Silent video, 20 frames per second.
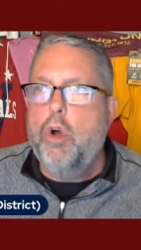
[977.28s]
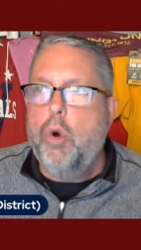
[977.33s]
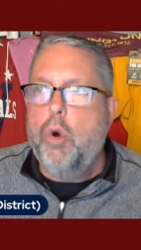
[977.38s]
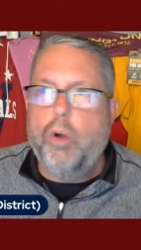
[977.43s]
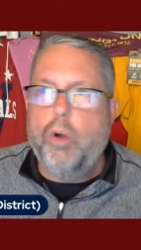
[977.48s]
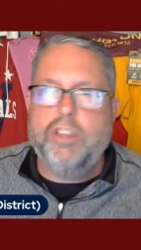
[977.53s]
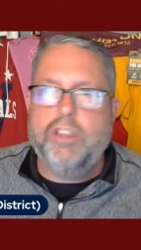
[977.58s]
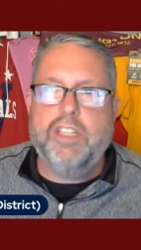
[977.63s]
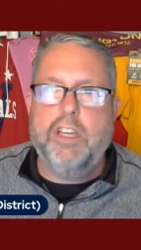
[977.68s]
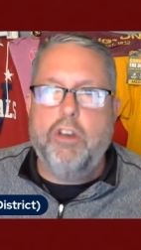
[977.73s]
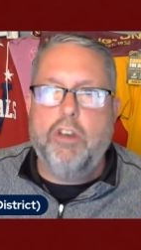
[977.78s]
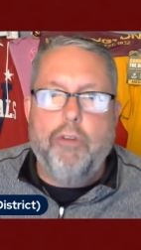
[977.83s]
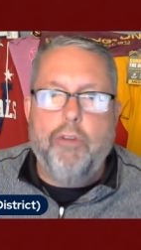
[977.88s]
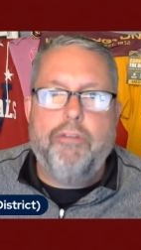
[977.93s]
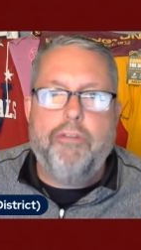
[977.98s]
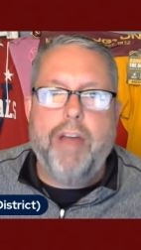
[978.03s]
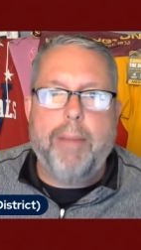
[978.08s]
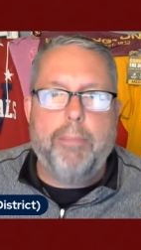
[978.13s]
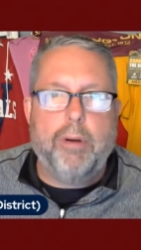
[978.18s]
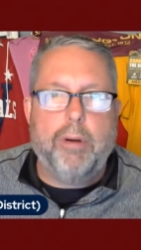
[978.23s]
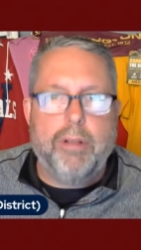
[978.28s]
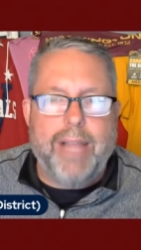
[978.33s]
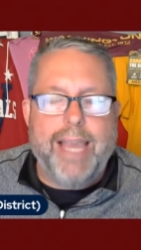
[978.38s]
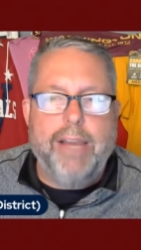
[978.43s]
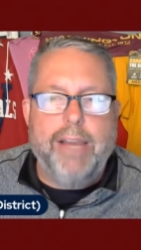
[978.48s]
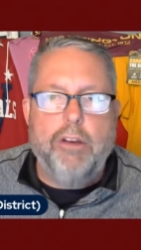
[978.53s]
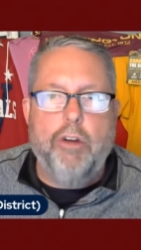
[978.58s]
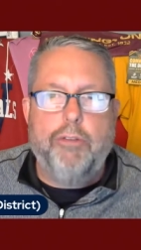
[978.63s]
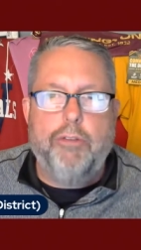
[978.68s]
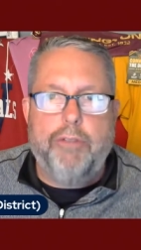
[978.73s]
was in November,
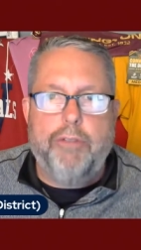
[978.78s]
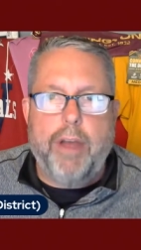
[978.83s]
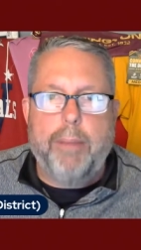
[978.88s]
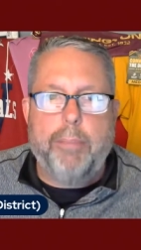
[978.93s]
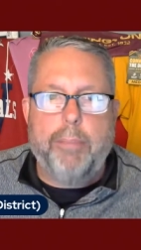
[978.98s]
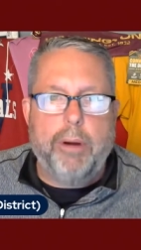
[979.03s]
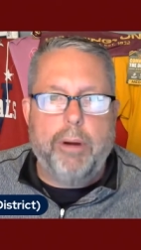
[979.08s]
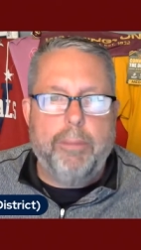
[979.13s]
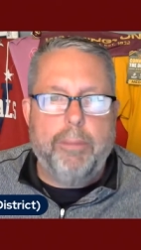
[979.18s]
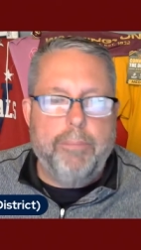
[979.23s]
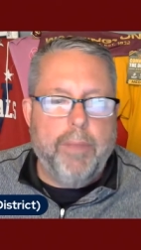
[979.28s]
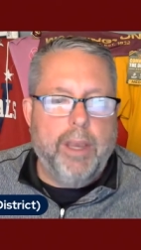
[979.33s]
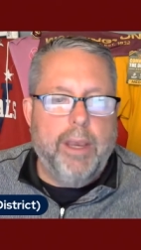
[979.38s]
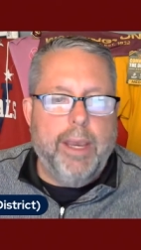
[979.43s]
late November.